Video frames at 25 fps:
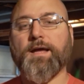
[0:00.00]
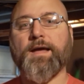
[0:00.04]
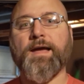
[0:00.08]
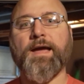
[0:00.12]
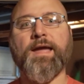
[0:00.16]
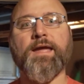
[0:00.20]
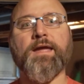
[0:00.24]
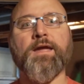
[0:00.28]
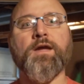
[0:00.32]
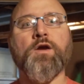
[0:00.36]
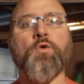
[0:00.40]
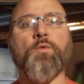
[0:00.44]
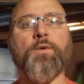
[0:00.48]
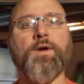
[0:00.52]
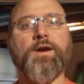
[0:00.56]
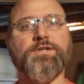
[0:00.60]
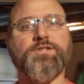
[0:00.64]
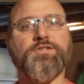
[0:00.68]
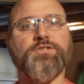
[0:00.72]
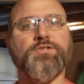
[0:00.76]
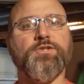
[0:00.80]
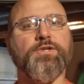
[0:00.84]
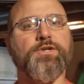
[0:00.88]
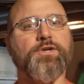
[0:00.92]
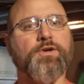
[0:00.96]
Hey, why don't
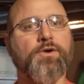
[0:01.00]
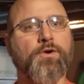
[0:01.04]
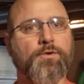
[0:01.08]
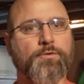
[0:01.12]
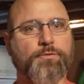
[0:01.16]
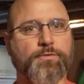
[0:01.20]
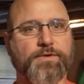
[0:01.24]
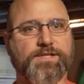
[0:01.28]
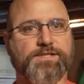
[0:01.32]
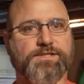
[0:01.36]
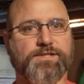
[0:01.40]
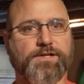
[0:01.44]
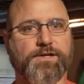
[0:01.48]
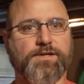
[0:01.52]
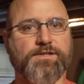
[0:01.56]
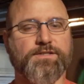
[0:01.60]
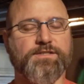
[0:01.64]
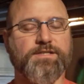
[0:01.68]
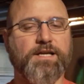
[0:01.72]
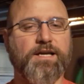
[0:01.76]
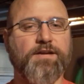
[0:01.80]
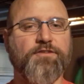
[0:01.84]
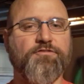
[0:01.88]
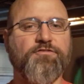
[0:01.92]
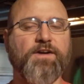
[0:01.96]
you do your own
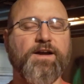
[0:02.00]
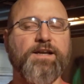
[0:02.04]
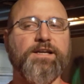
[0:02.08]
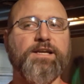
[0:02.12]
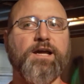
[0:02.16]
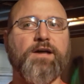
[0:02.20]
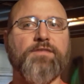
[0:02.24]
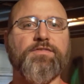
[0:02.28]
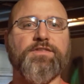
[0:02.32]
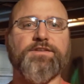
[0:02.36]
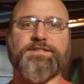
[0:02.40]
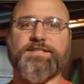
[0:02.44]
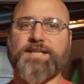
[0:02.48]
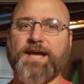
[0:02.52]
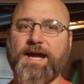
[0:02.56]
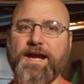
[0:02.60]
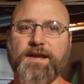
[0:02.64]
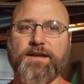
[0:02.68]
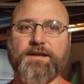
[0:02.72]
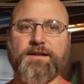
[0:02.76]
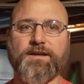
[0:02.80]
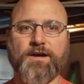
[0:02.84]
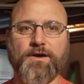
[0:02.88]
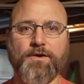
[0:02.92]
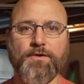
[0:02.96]
research and find out that
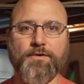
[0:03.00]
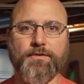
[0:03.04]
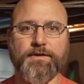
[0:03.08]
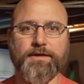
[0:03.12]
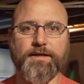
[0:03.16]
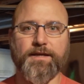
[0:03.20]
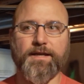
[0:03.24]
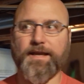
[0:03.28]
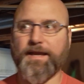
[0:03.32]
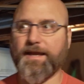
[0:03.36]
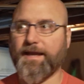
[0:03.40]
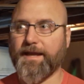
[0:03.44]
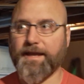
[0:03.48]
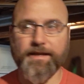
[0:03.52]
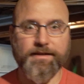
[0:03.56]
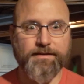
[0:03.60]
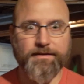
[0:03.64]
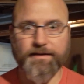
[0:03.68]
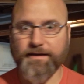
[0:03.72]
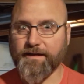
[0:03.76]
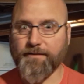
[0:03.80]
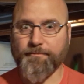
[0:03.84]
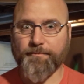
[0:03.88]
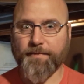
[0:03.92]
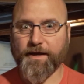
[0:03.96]
Diet Coke isn't
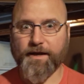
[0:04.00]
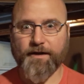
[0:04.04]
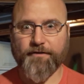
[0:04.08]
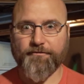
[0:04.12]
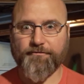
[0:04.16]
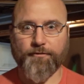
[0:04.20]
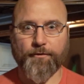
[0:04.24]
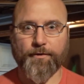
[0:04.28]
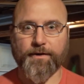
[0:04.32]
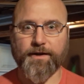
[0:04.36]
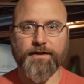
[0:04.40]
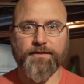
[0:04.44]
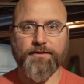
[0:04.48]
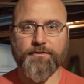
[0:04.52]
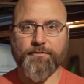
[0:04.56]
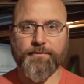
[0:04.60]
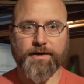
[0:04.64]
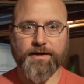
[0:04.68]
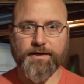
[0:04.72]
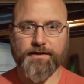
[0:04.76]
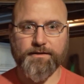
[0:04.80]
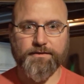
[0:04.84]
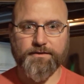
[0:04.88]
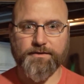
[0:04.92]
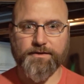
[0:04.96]
any better for you than
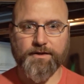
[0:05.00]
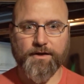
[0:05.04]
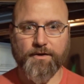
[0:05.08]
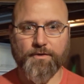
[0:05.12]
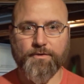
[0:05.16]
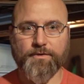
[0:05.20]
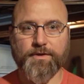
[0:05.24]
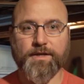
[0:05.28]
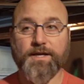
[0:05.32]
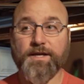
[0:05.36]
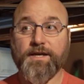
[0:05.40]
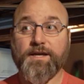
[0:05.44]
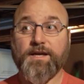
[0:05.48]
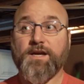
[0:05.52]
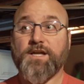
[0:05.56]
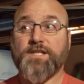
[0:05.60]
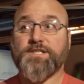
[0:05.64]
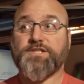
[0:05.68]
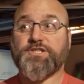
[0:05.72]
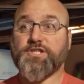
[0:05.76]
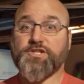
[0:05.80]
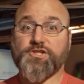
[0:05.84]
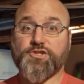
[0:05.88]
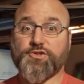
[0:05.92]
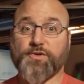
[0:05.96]
regular Coke?
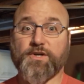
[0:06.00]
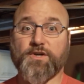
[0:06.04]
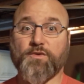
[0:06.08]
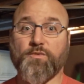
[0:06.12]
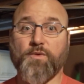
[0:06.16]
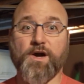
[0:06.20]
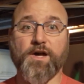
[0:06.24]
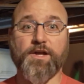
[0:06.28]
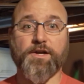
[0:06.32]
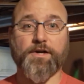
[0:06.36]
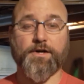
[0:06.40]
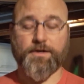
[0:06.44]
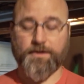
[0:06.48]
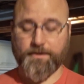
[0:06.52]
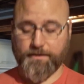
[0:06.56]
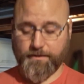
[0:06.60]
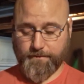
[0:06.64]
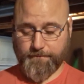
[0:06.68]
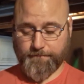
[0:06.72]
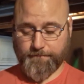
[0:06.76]
Just drink water.